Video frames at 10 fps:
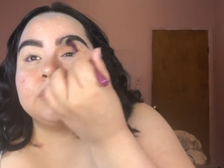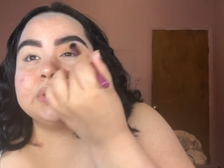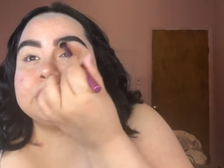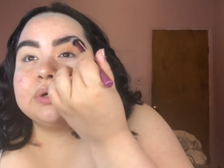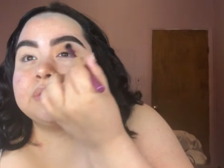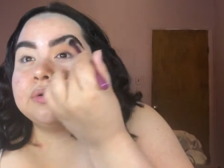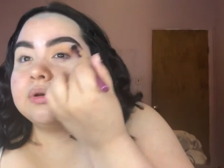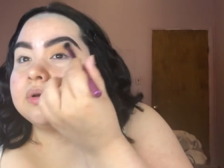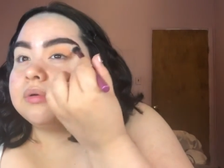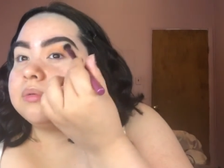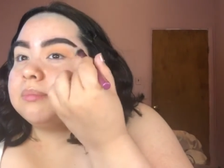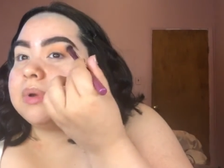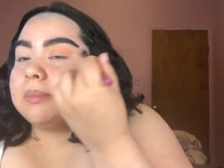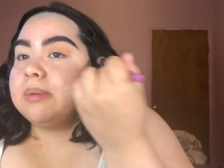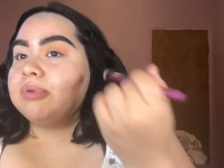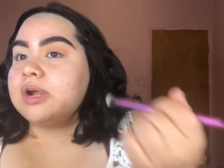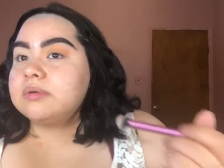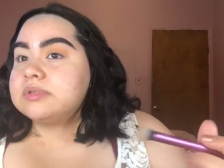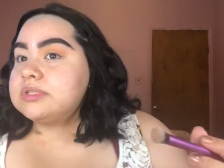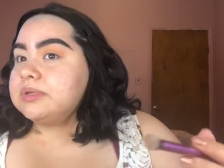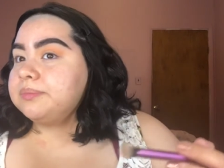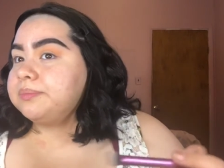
a little by my brows.